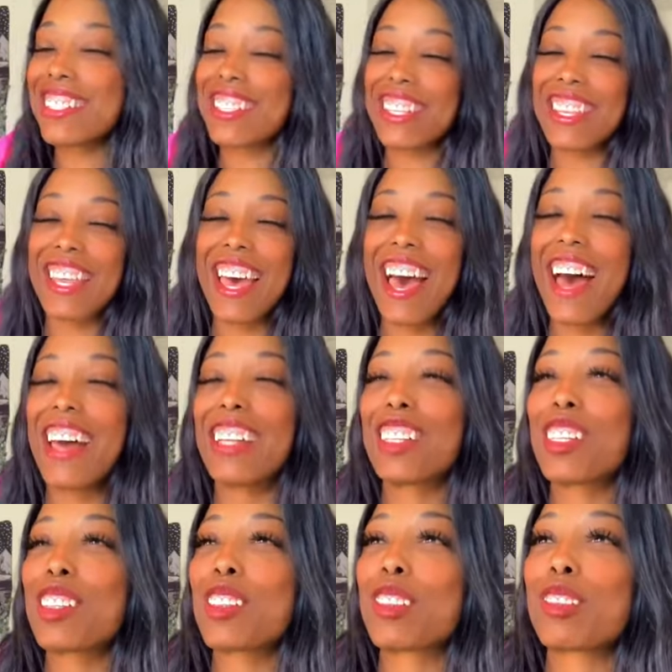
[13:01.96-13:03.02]
into that.
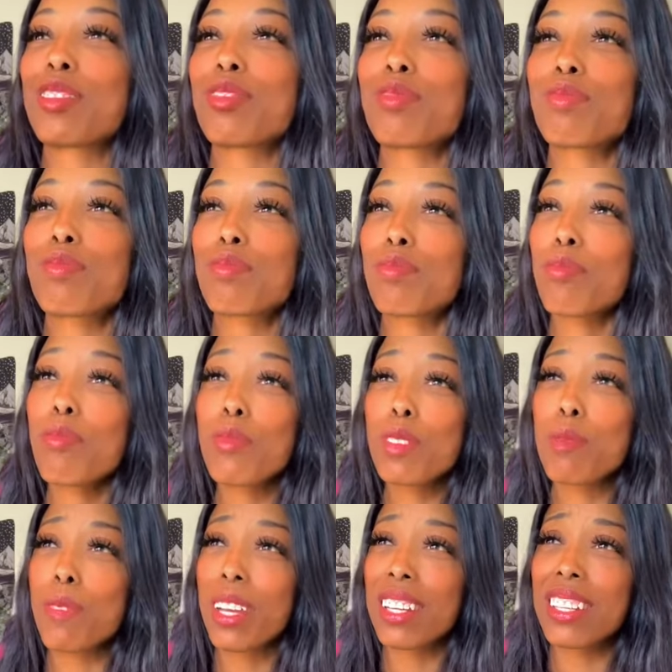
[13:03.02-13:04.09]

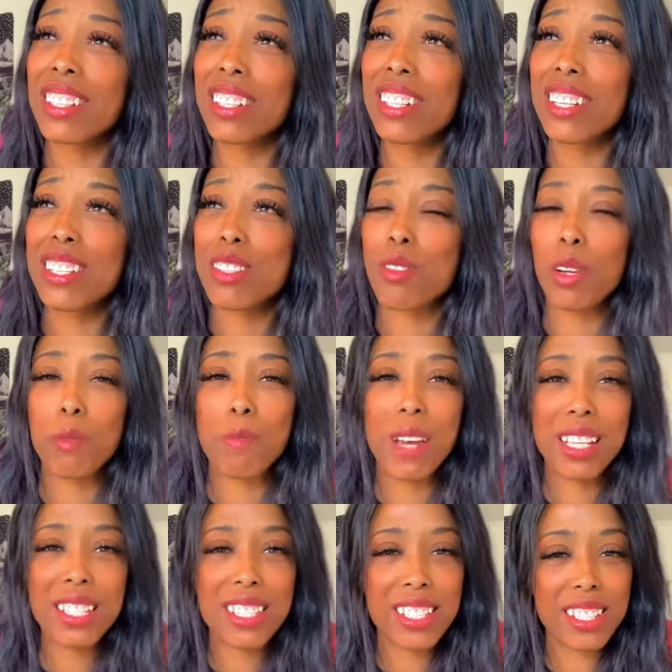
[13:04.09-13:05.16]
My goodness, what a
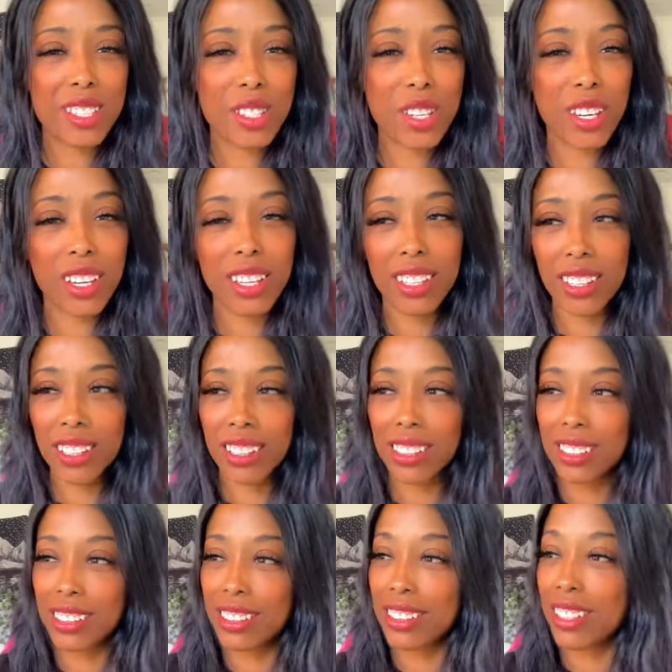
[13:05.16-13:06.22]
message.
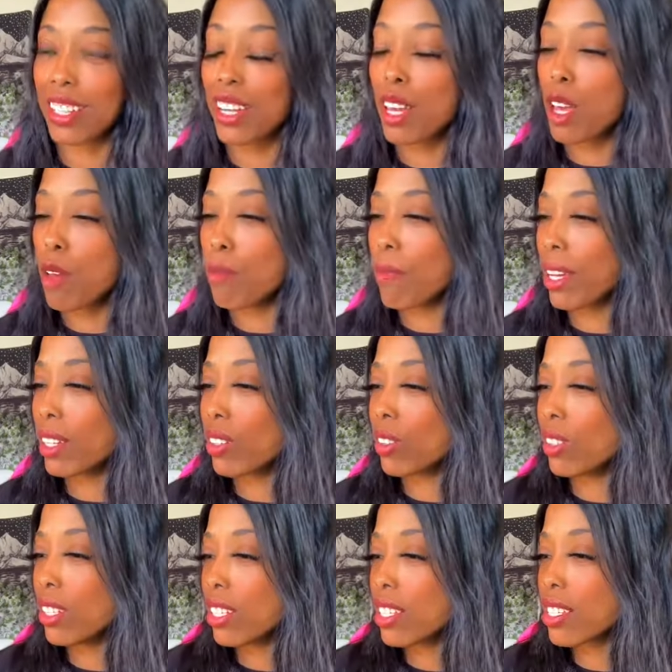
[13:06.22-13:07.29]
My
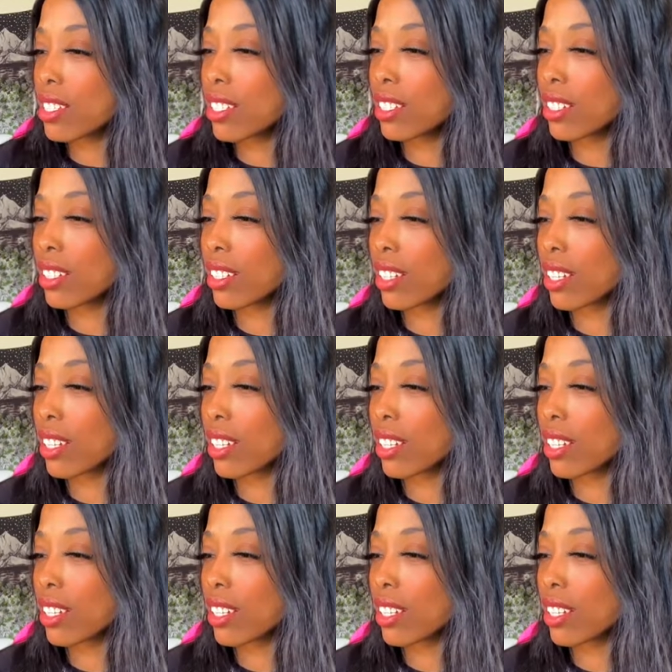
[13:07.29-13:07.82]
goodness.